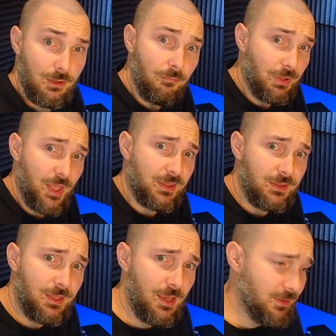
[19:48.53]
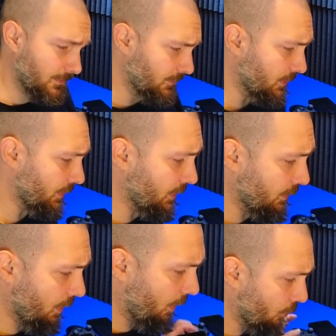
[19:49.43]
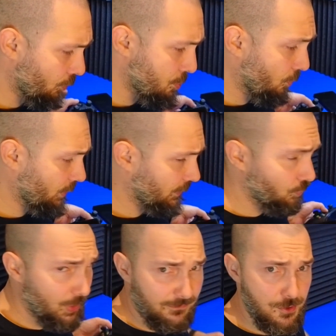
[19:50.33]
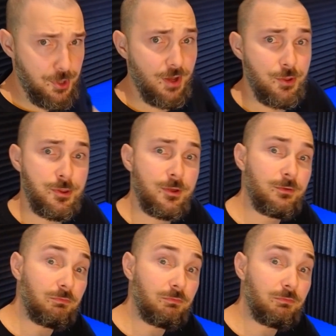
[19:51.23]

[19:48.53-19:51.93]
But at the end of the day, I also want to emphasize,